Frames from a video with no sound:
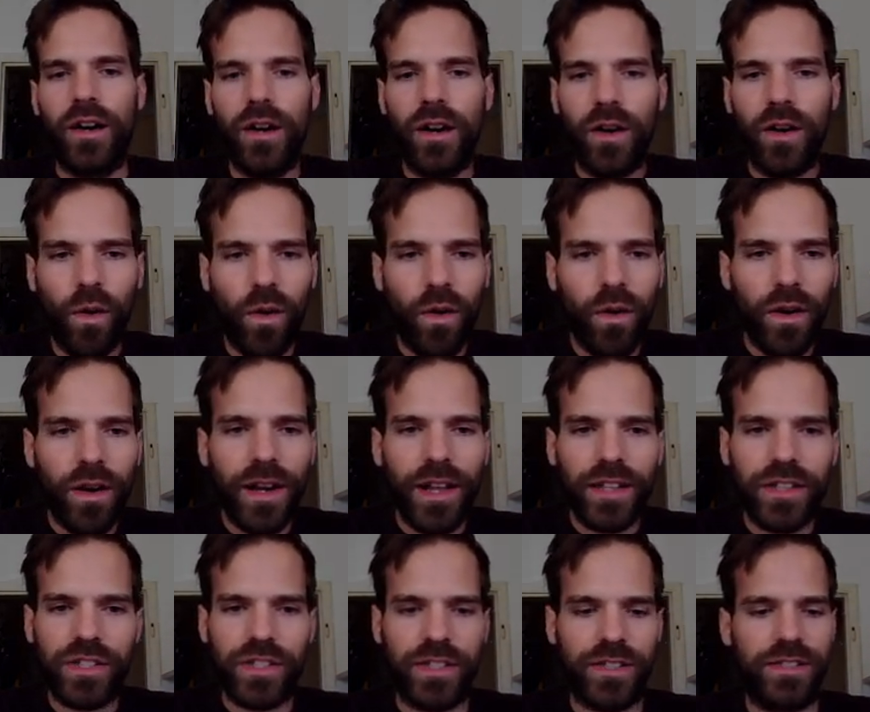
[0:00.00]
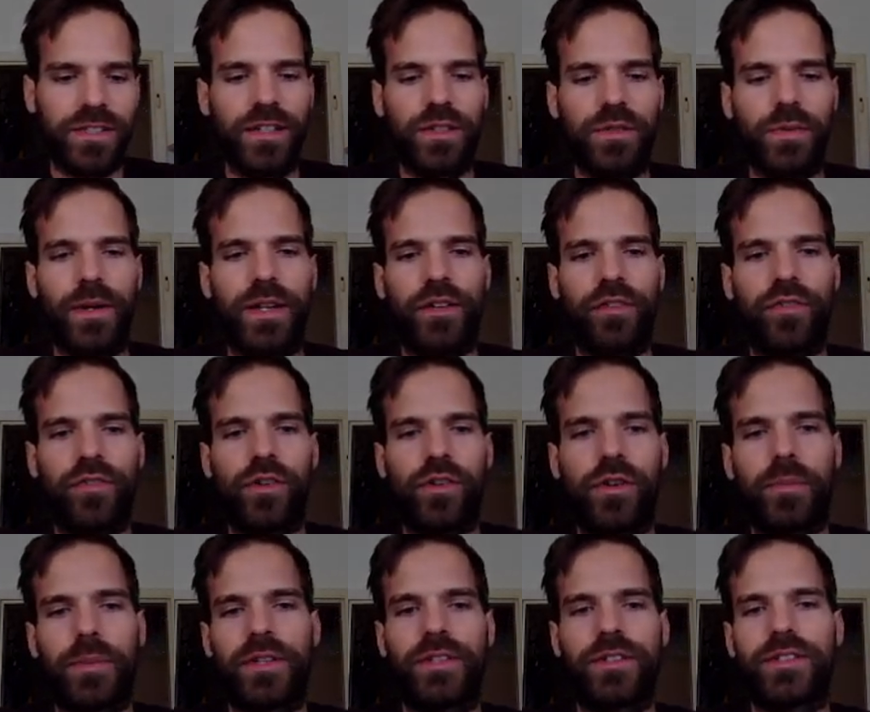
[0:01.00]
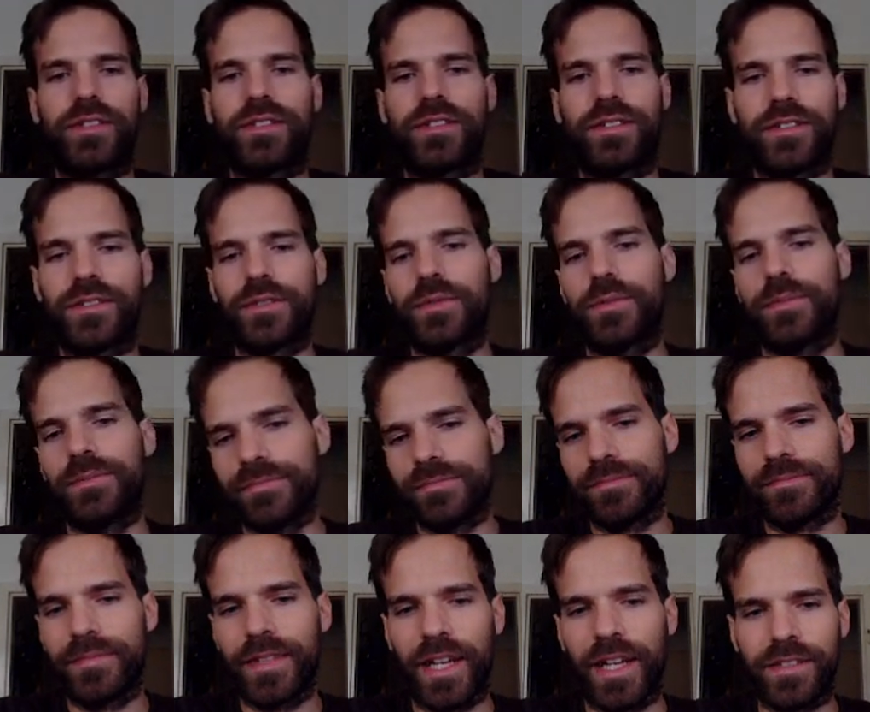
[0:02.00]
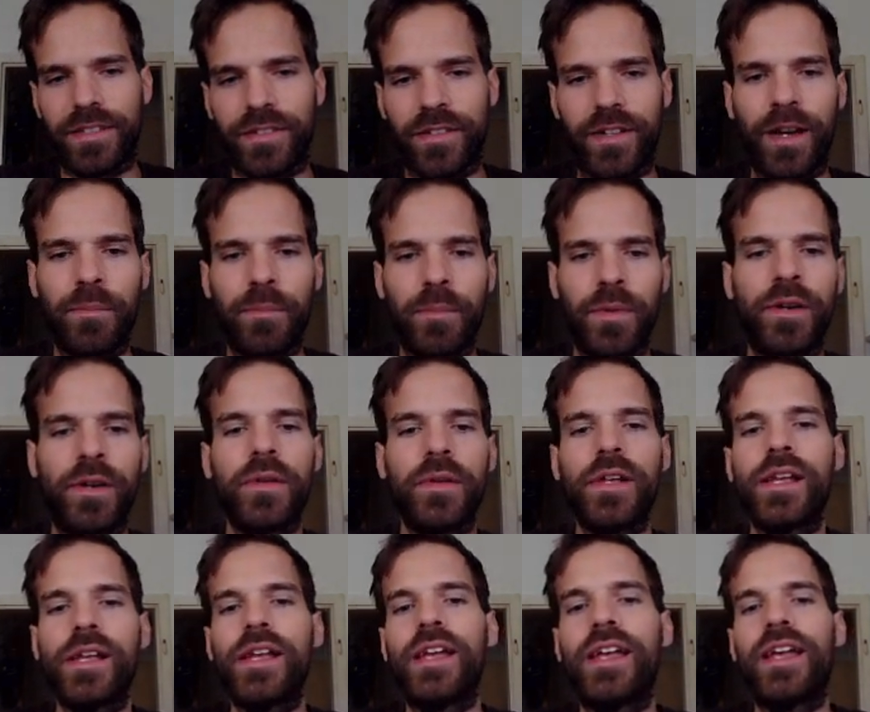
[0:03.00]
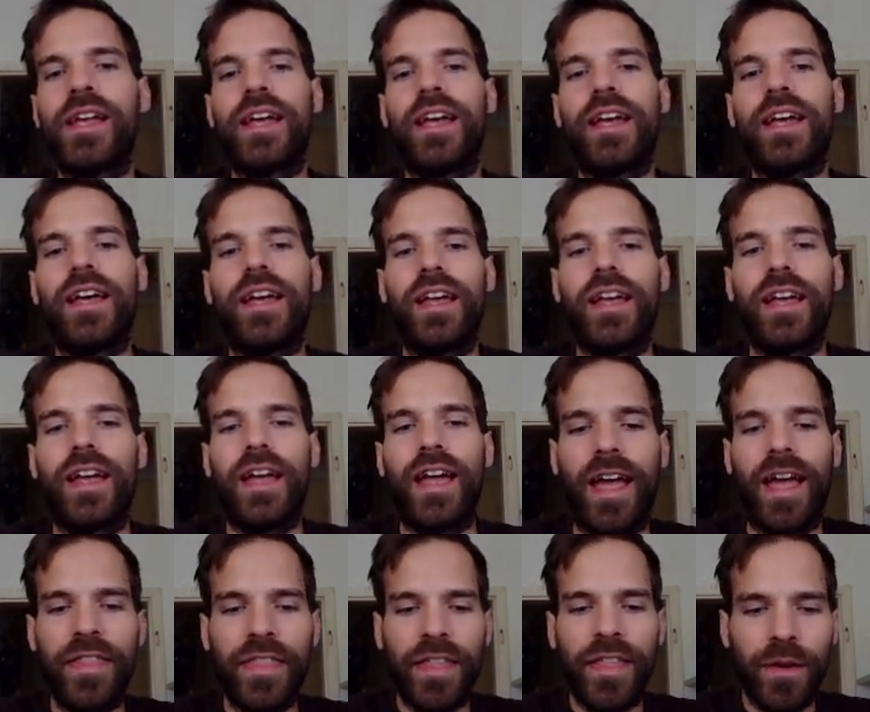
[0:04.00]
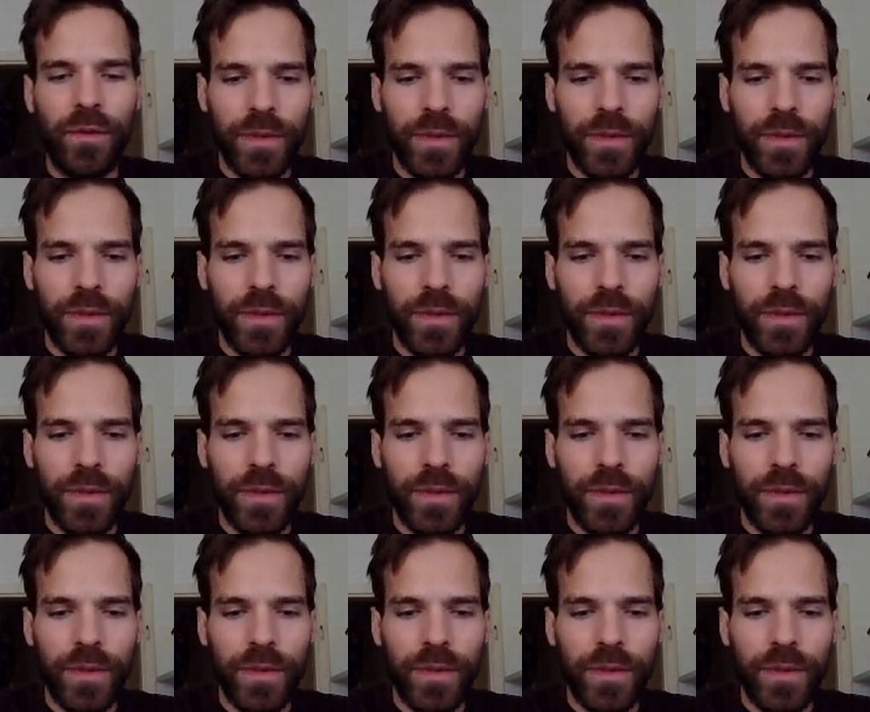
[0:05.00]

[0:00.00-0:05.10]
or let's just say 24 because nicer number and then we